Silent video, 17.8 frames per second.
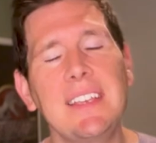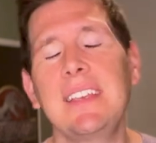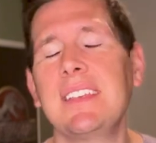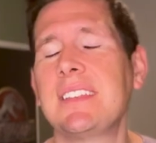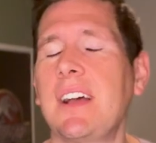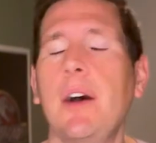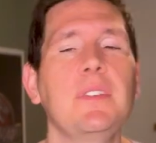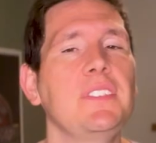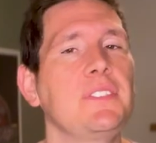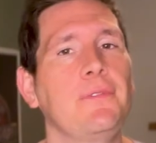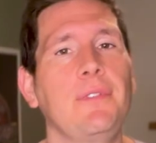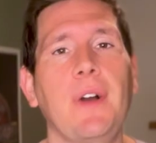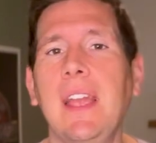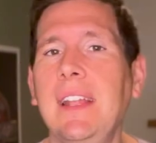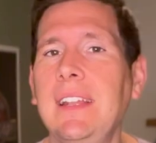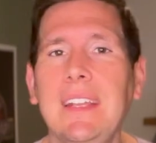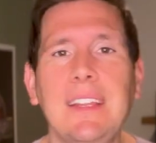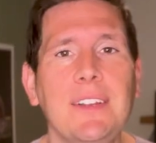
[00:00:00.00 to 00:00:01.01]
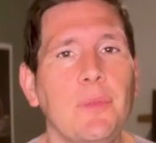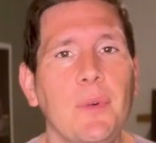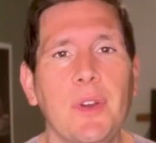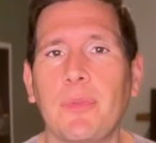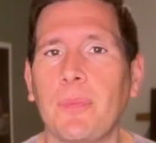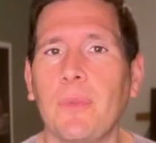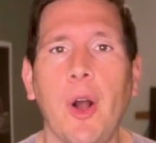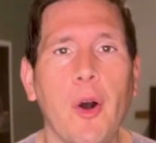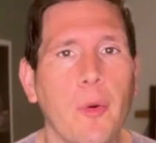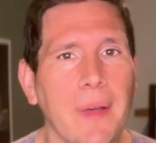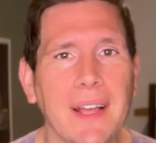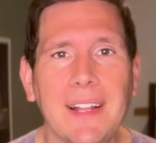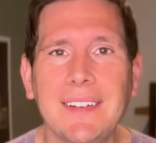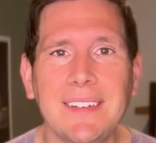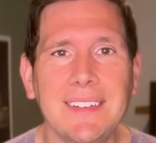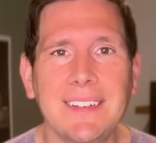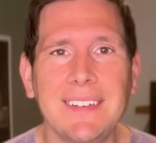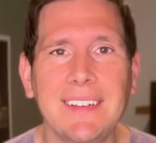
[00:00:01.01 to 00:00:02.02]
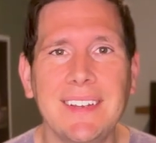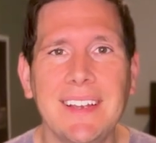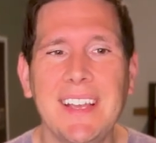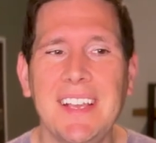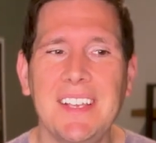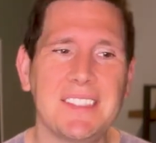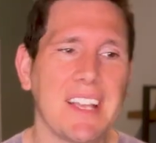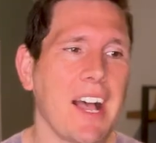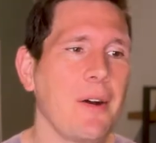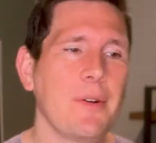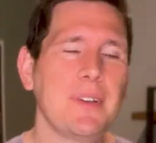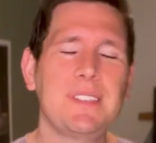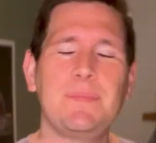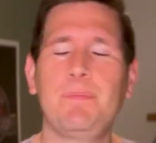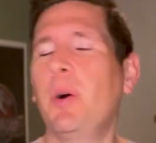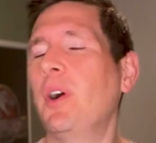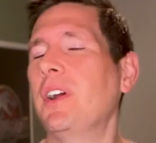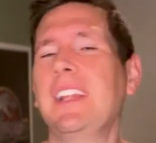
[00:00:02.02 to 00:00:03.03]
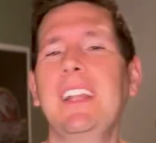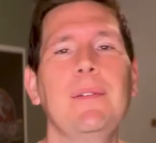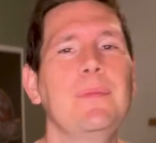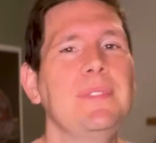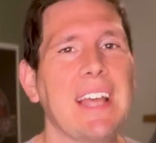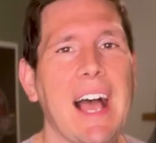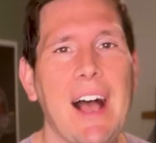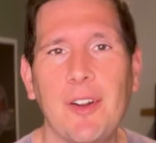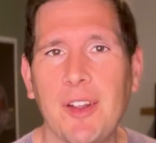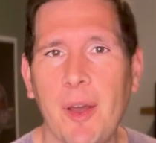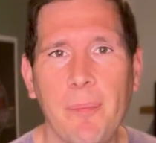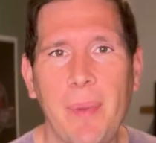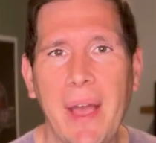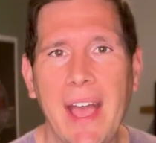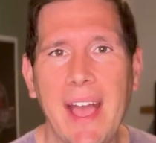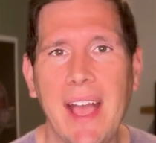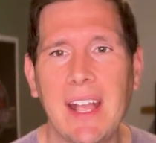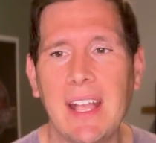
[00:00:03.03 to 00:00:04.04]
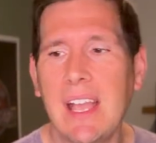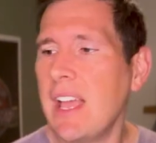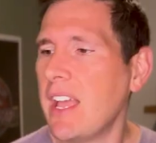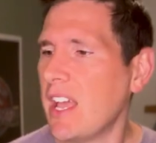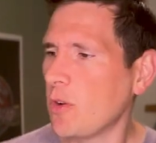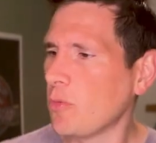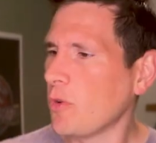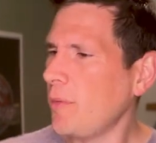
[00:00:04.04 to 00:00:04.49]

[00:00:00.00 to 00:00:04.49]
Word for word: is always fighting with Roman He's always putting him down a peg, and